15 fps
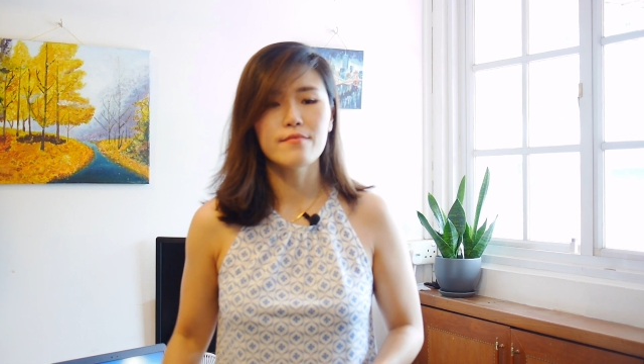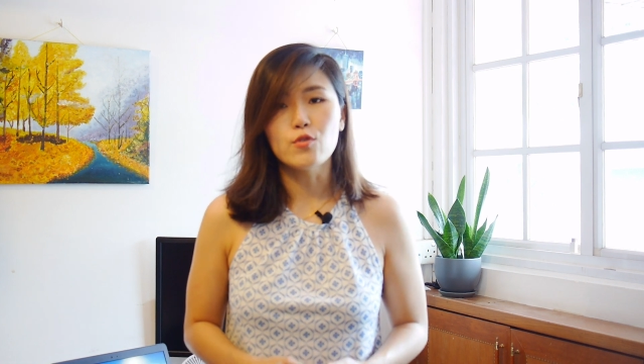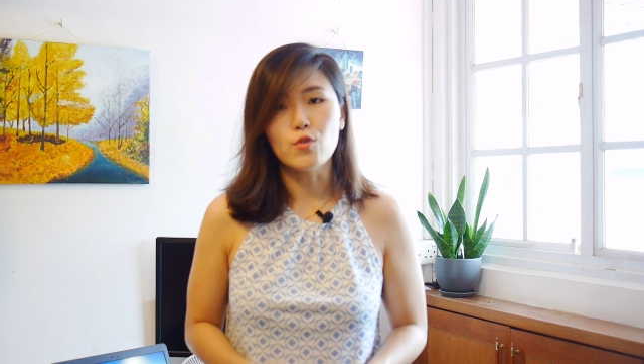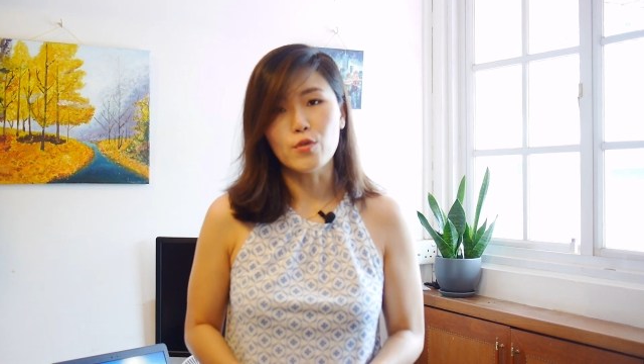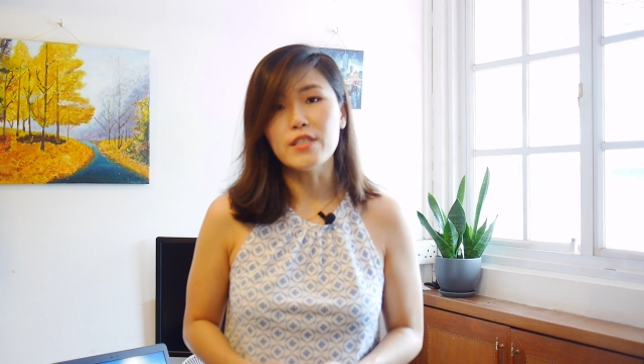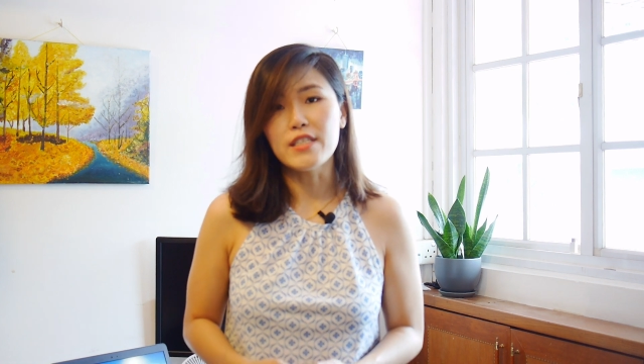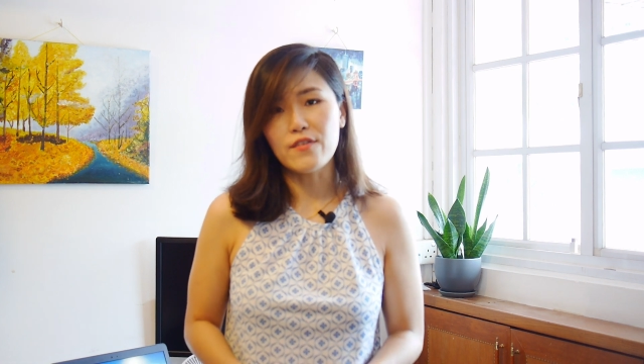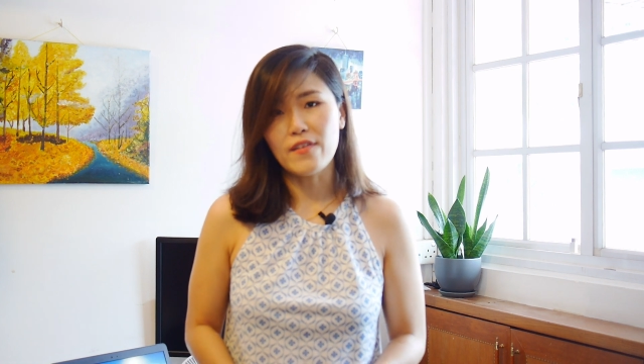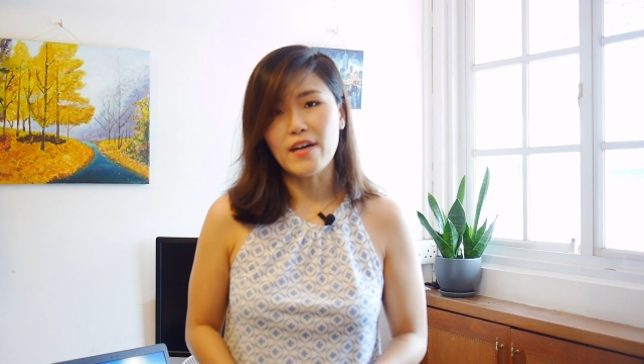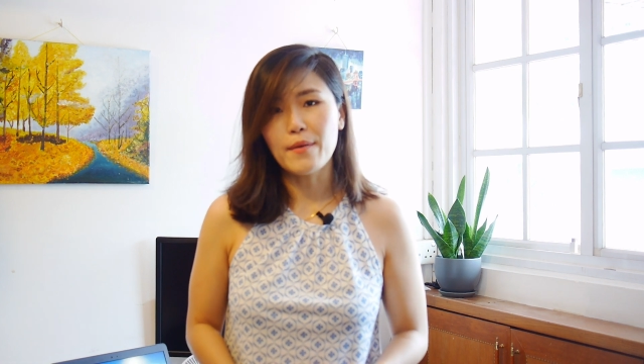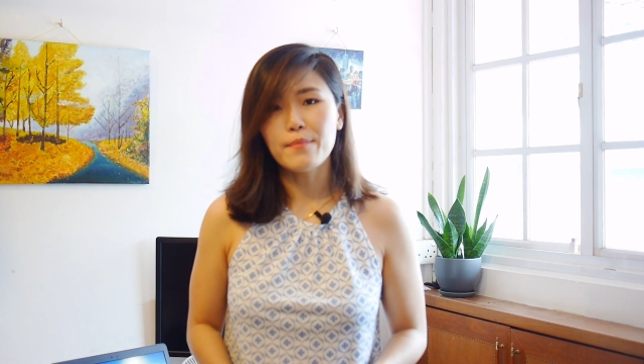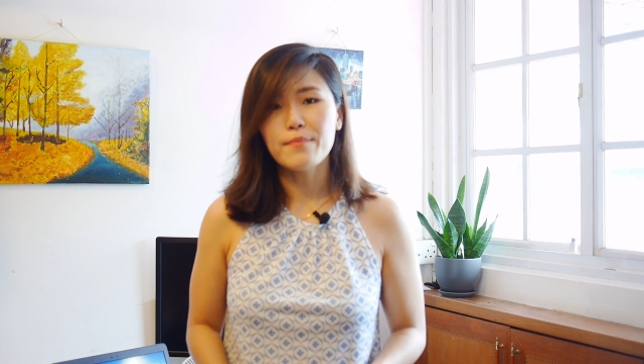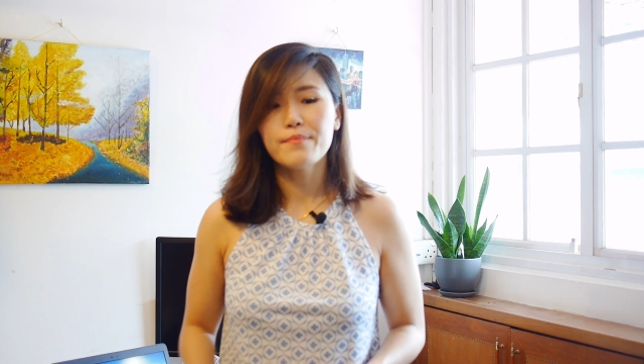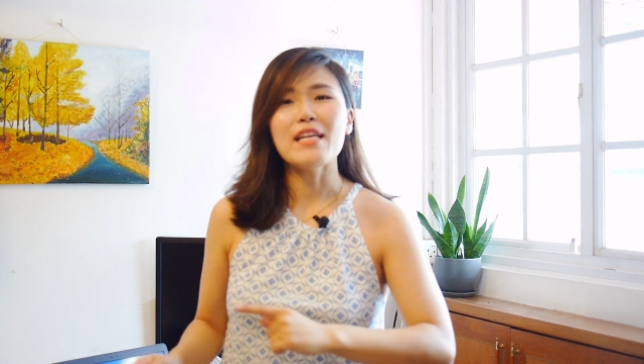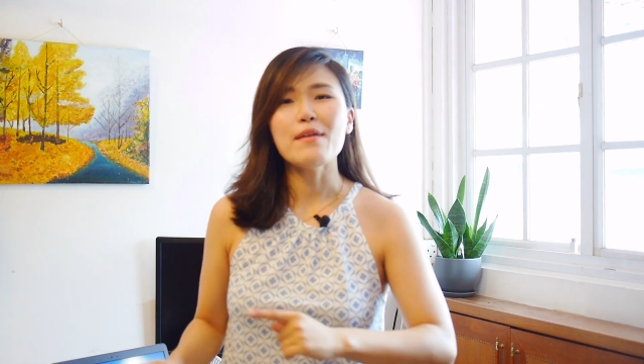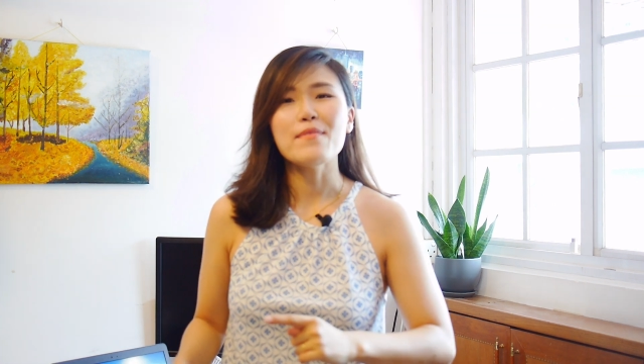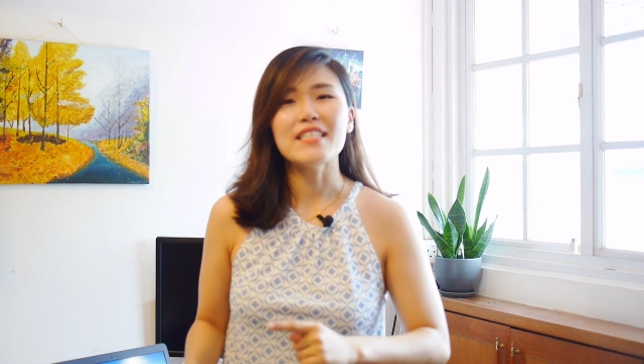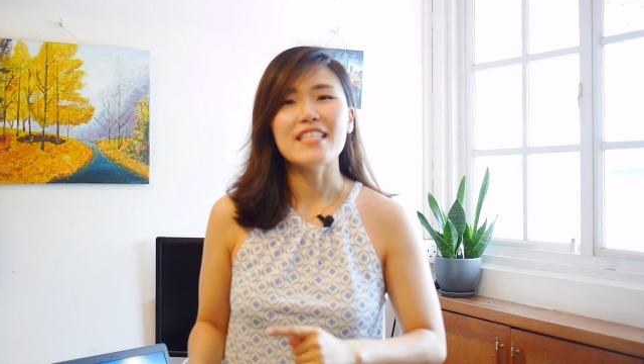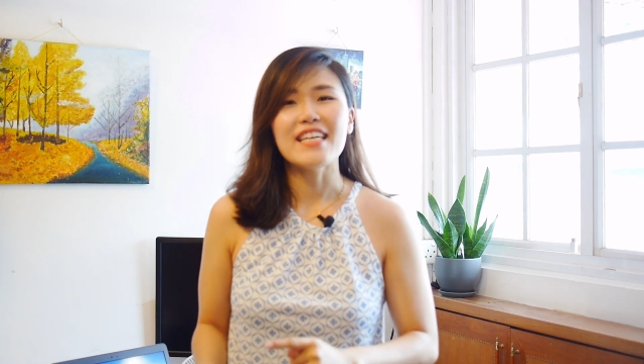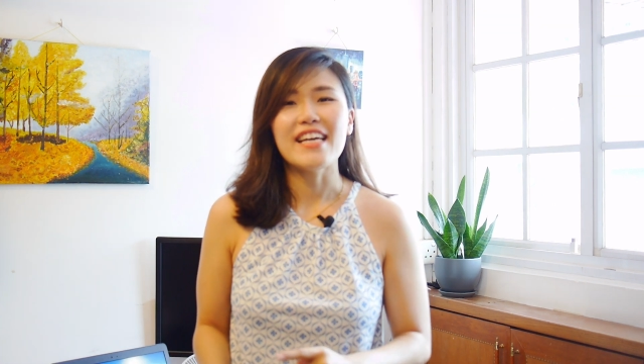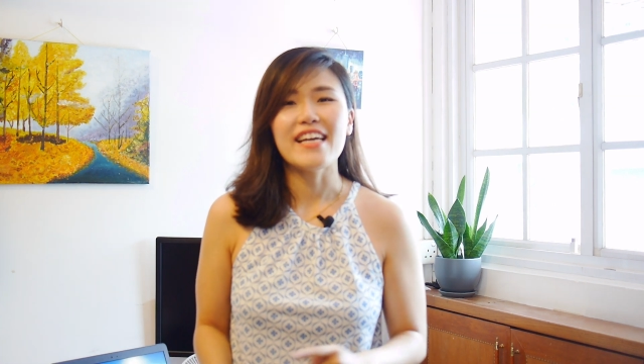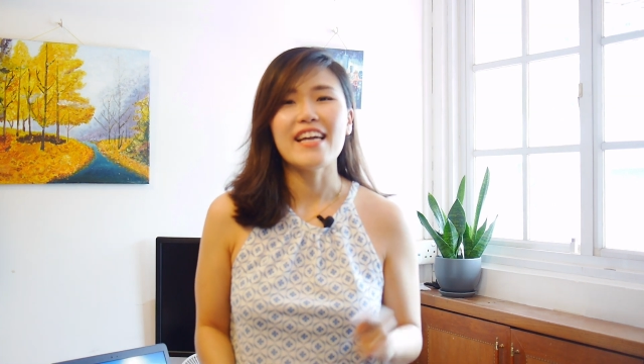Don't give up. My name is
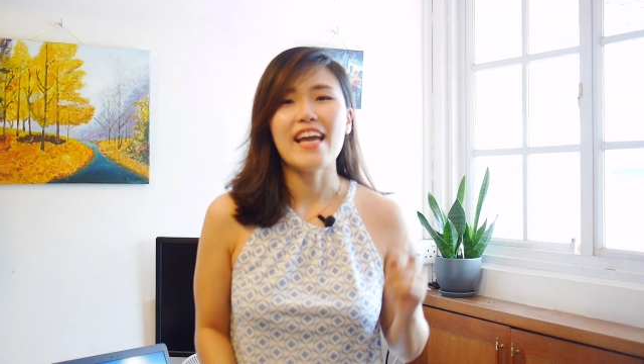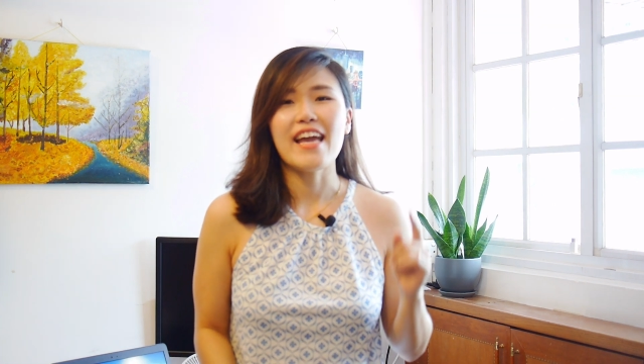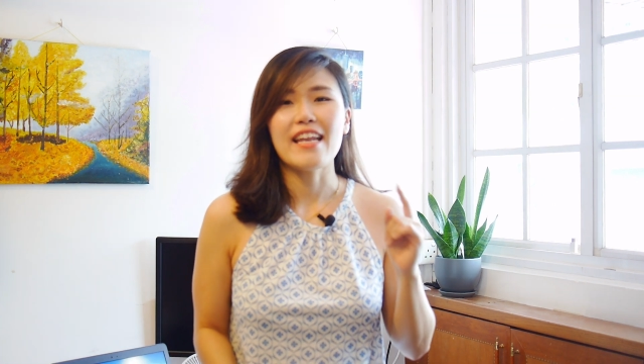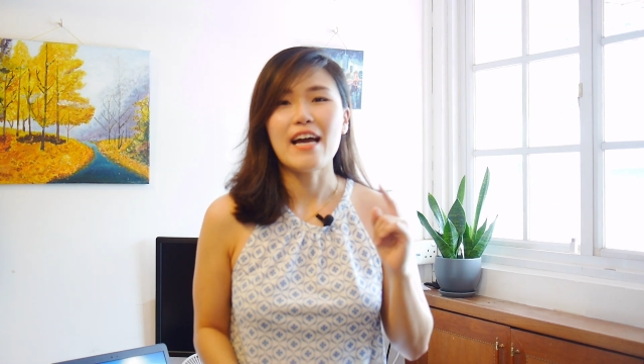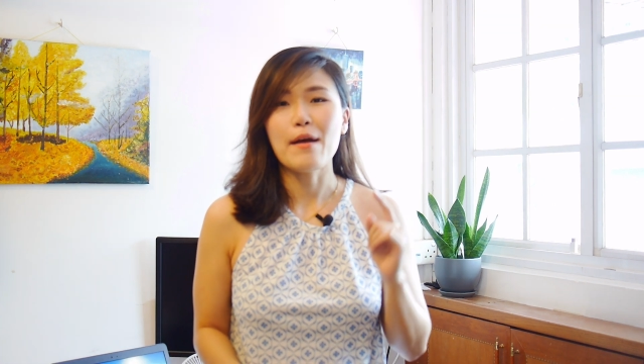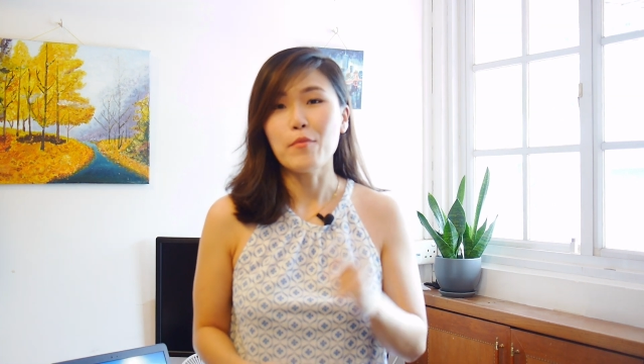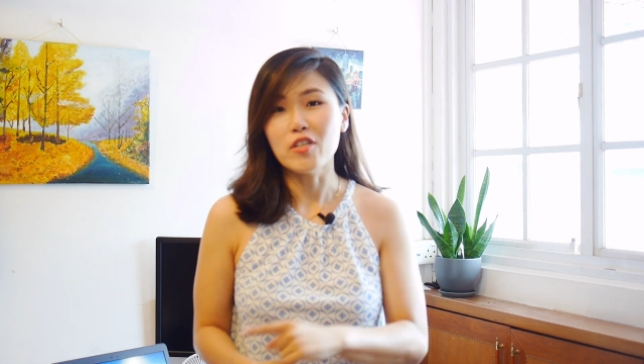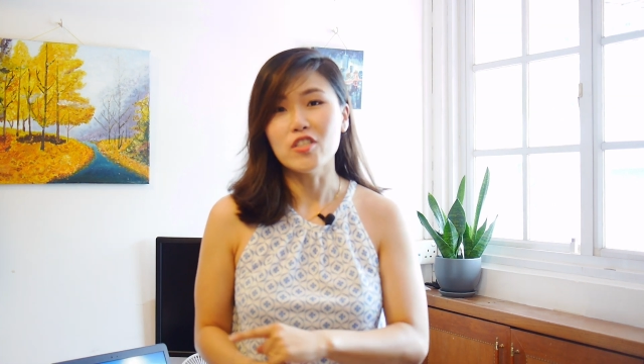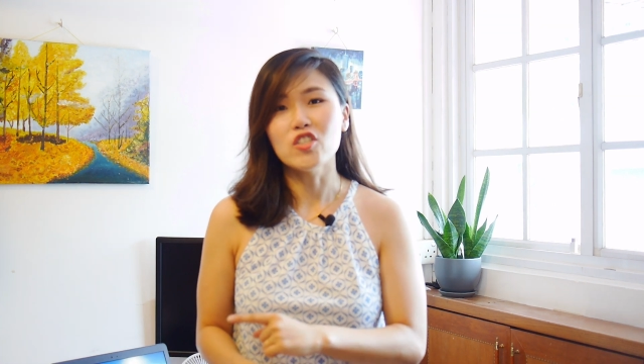Ying and I'm on